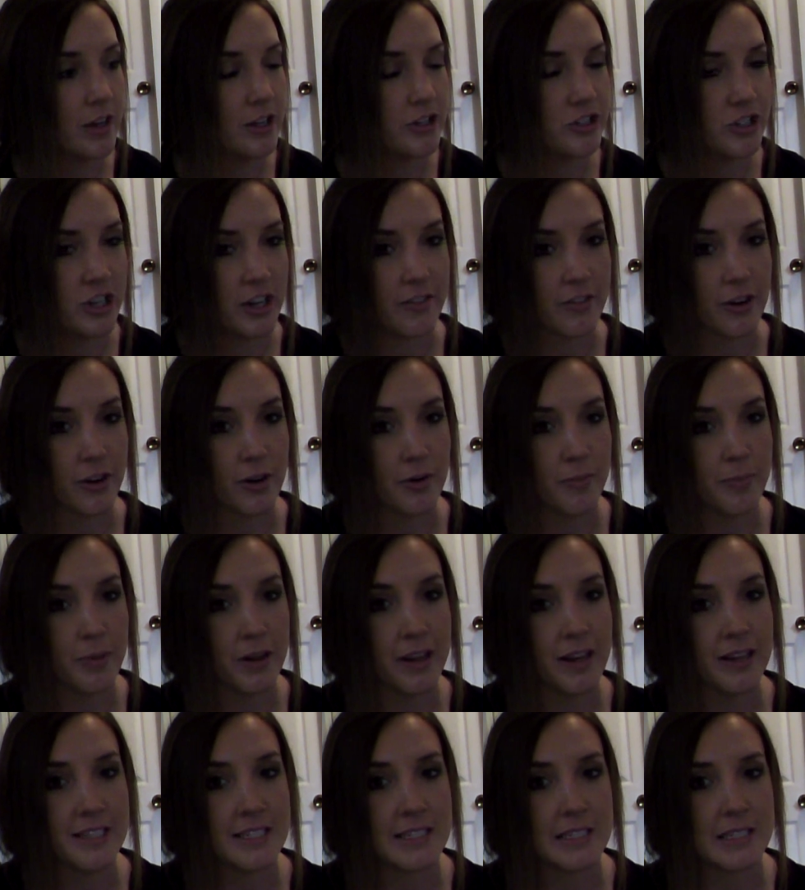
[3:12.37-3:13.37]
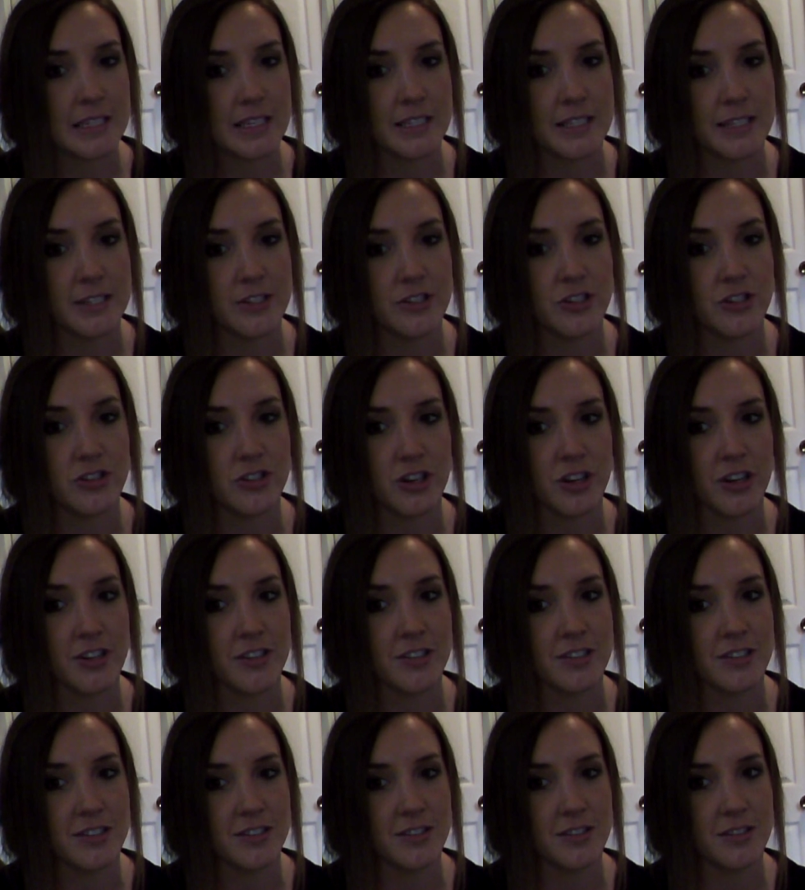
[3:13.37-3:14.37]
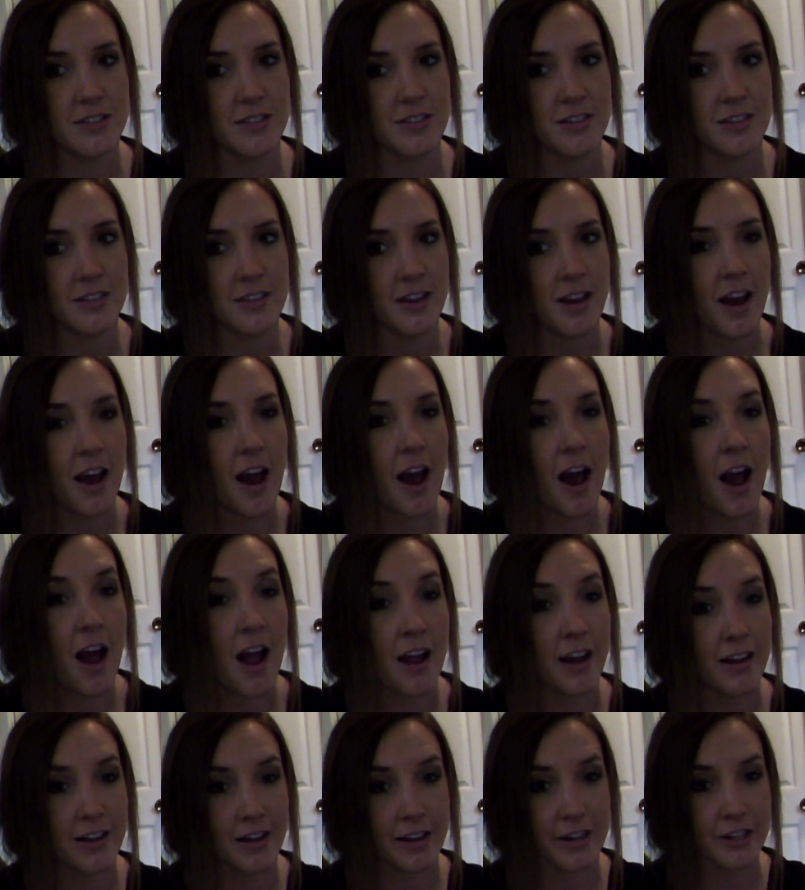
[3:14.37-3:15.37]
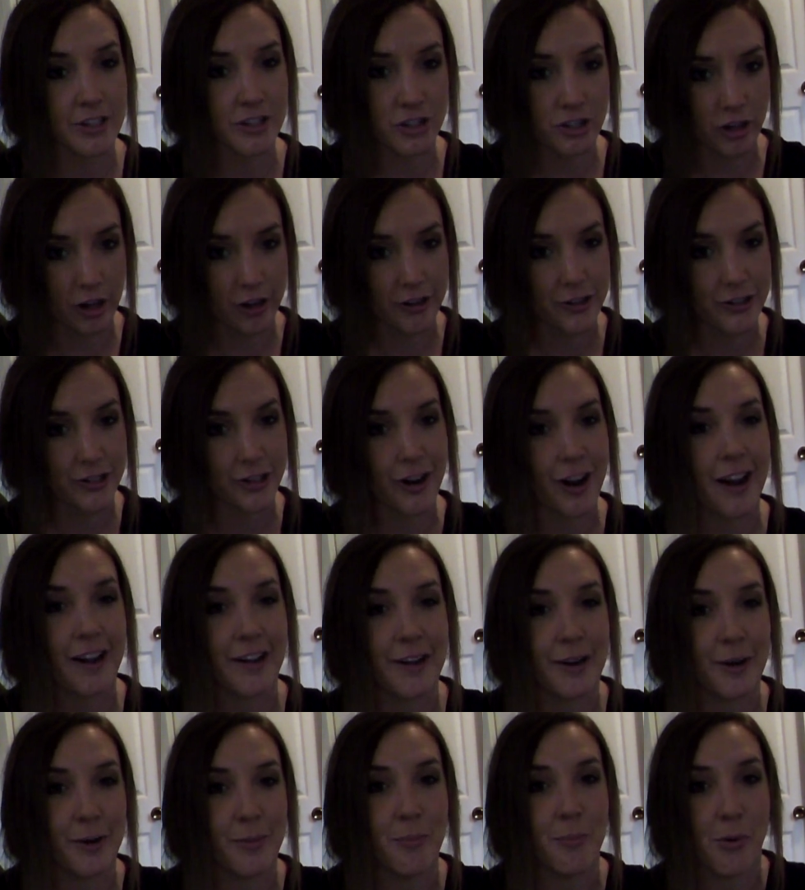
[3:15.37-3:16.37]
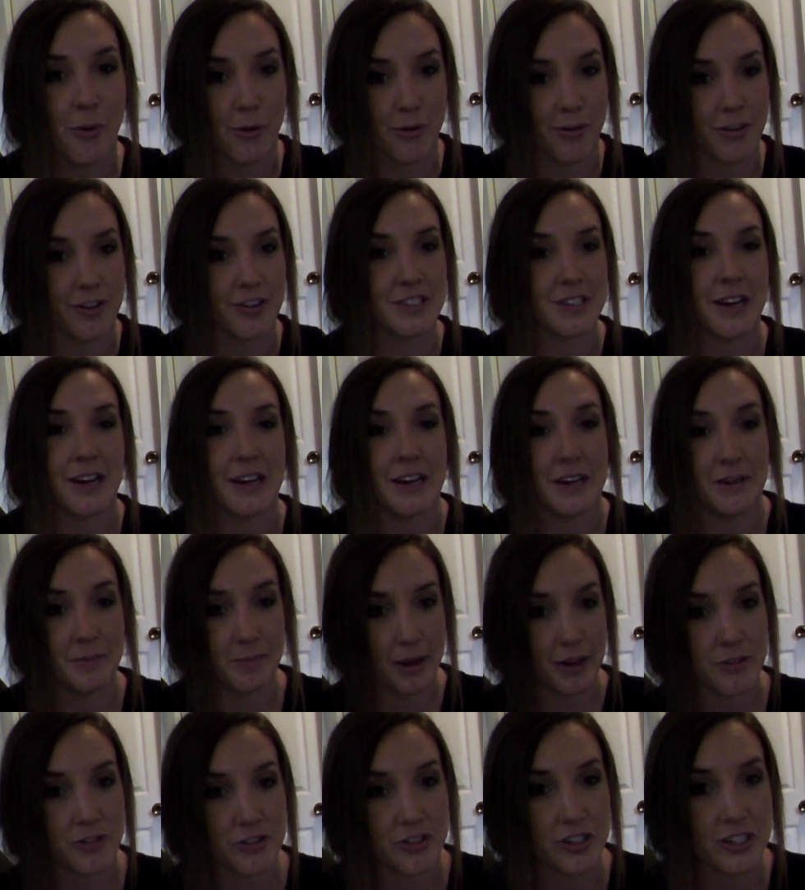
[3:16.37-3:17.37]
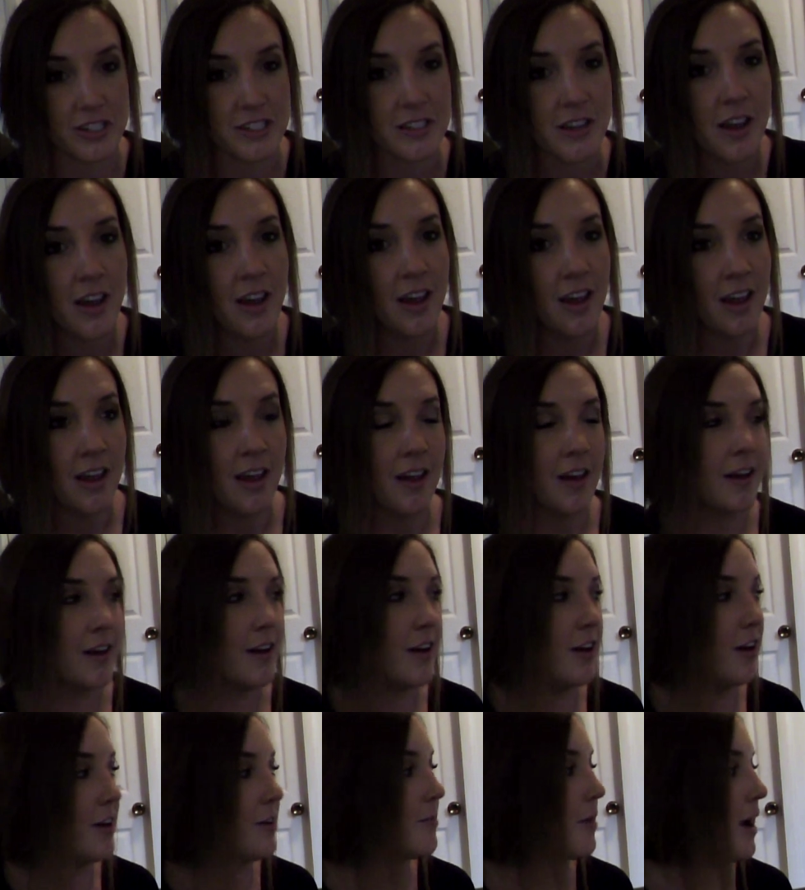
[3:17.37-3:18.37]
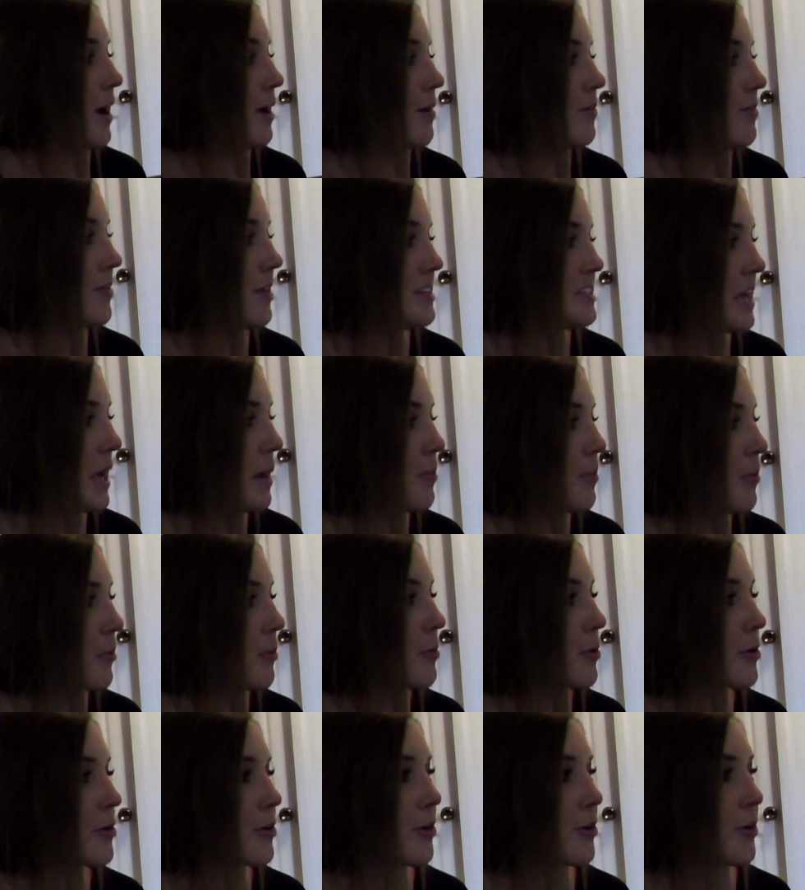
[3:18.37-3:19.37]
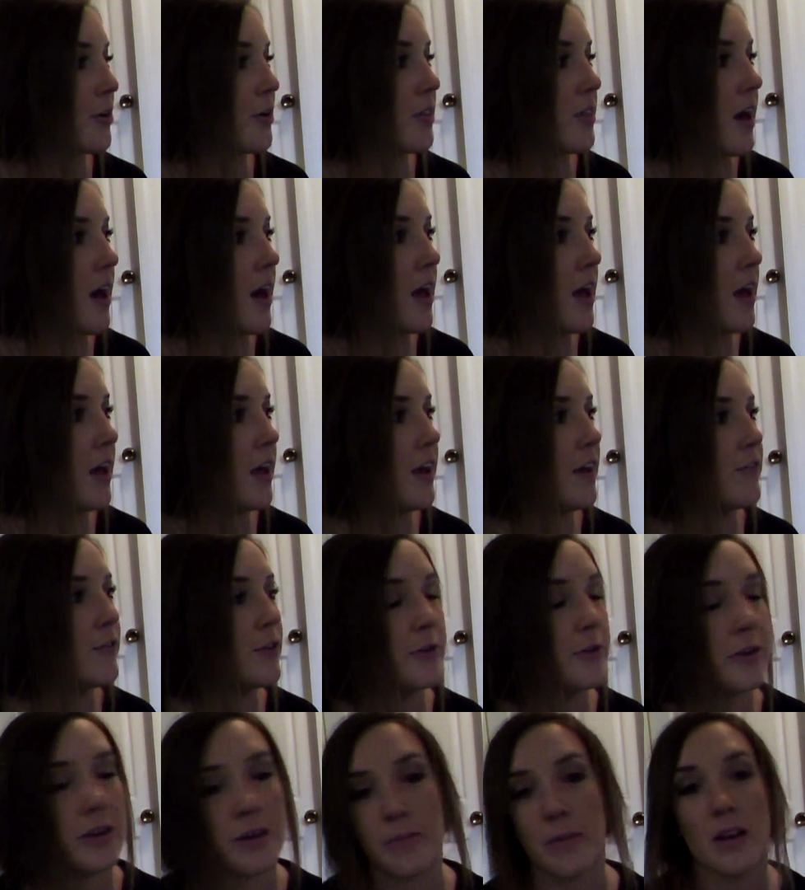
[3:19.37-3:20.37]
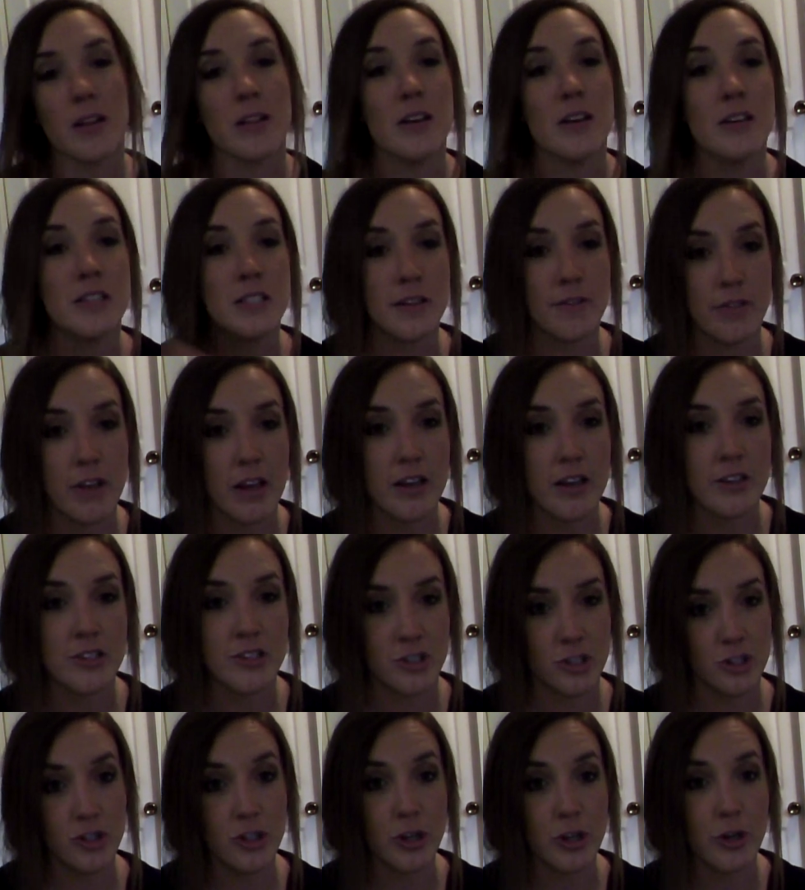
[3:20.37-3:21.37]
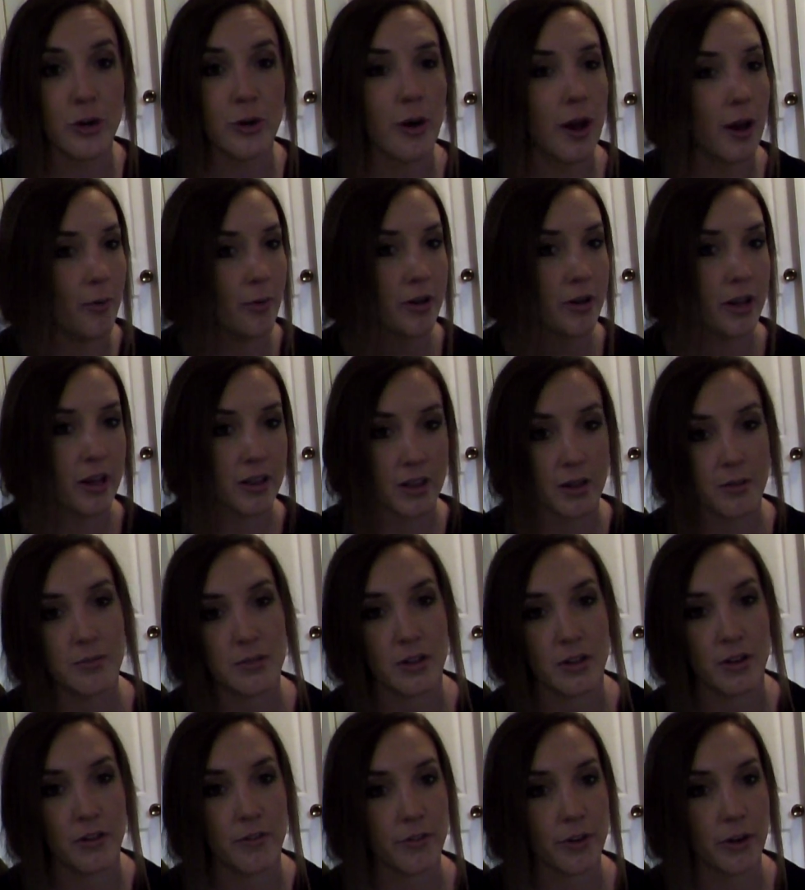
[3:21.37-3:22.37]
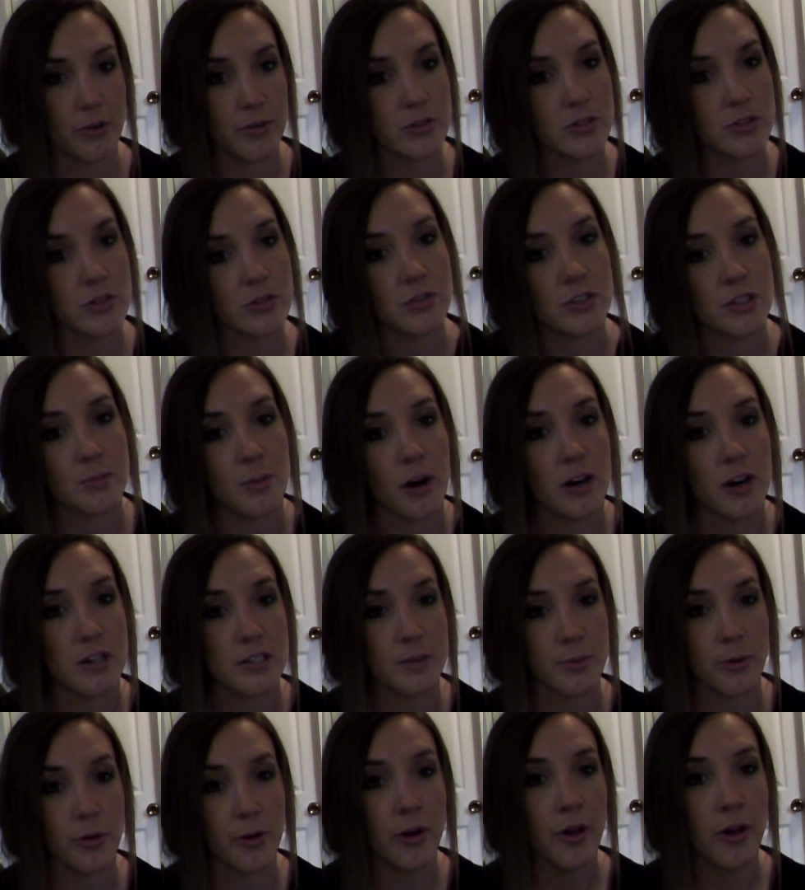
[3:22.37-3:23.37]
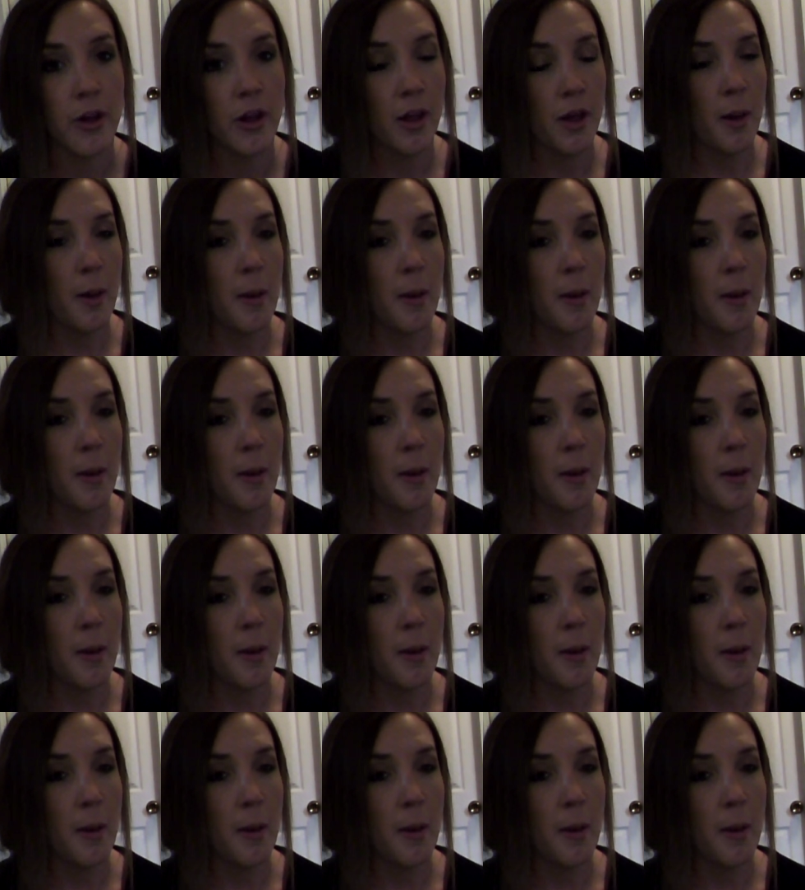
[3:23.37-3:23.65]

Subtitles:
achiever, because this is just, I need structure, I need borders, I need boundaries. I'm that type of worker that if you give me a list of things to do, I will get them done for you as soon as possible.